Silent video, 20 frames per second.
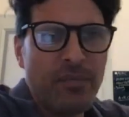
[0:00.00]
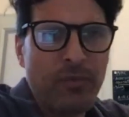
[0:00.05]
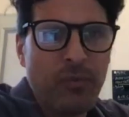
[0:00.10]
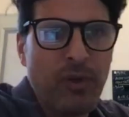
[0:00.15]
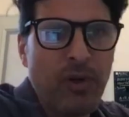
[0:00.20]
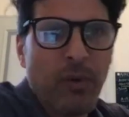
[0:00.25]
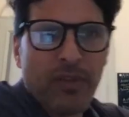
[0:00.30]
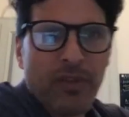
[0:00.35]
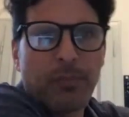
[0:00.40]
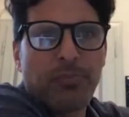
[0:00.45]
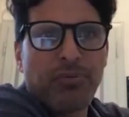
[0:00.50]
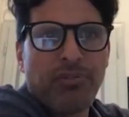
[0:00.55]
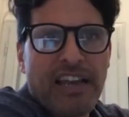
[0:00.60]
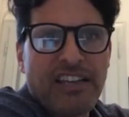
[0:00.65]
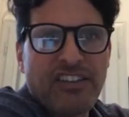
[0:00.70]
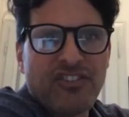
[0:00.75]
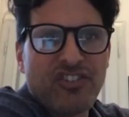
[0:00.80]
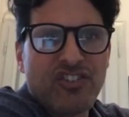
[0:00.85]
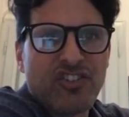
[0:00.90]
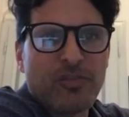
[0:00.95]
We don't want the
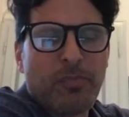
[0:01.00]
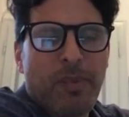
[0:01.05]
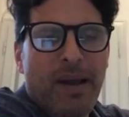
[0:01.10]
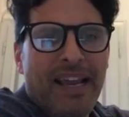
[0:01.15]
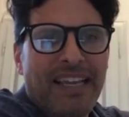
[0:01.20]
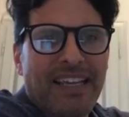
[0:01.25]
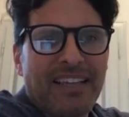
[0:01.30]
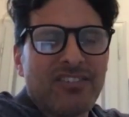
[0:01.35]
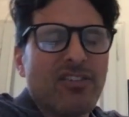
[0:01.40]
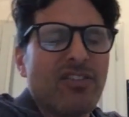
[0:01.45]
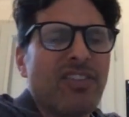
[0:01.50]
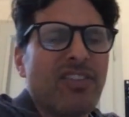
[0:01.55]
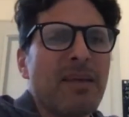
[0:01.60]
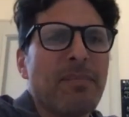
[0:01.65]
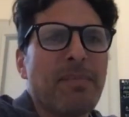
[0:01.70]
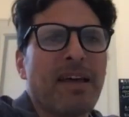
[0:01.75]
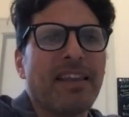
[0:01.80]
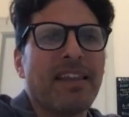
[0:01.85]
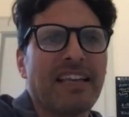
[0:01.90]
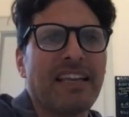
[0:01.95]
price to spike." So think
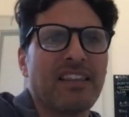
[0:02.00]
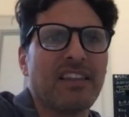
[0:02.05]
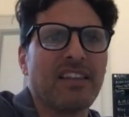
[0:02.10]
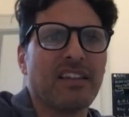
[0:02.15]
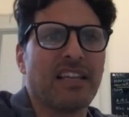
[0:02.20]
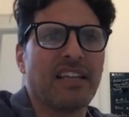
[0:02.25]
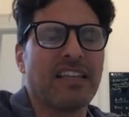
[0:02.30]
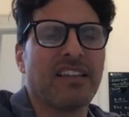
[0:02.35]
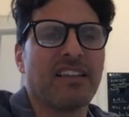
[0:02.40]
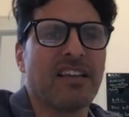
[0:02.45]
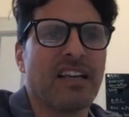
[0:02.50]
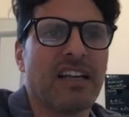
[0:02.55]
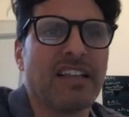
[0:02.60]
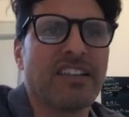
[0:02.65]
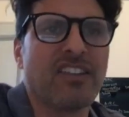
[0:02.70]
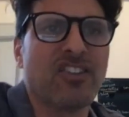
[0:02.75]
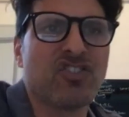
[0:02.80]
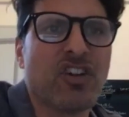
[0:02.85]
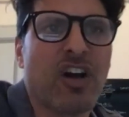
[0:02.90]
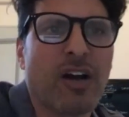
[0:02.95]
about like like kind of like
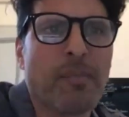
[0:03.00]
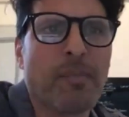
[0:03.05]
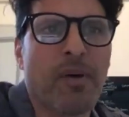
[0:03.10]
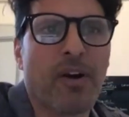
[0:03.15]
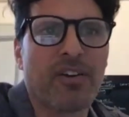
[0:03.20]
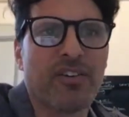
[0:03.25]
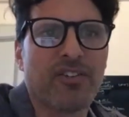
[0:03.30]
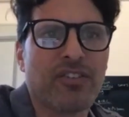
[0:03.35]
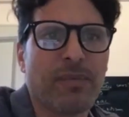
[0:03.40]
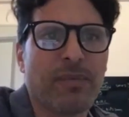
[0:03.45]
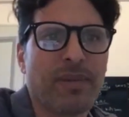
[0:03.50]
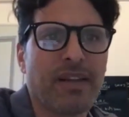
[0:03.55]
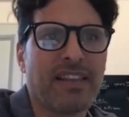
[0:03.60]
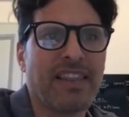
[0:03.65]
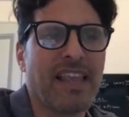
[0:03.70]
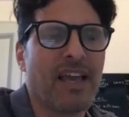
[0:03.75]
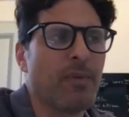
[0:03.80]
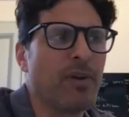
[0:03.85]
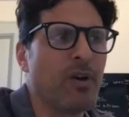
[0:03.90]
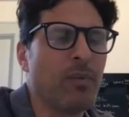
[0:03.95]
the stock market or something like
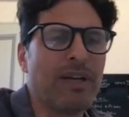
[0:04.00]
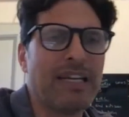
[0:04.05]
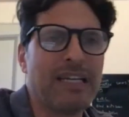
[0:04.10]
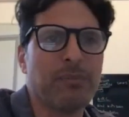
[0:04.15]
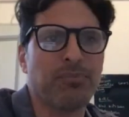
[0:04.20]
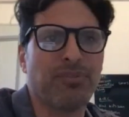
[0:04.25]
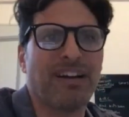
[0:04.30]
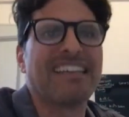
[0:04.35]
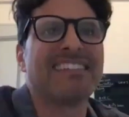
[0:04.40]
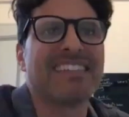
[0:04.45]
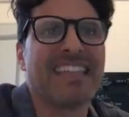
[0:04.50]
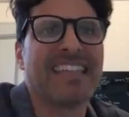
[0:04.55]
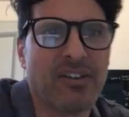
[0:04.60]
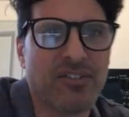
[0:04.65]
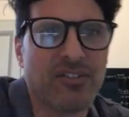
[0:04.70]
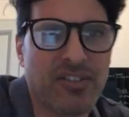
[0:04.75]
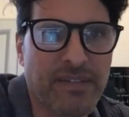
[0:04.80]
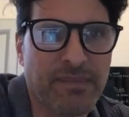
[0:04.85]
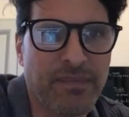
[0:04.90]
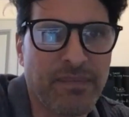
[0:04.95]
that. We don't want any price
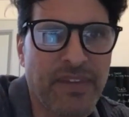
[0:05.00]
gouging.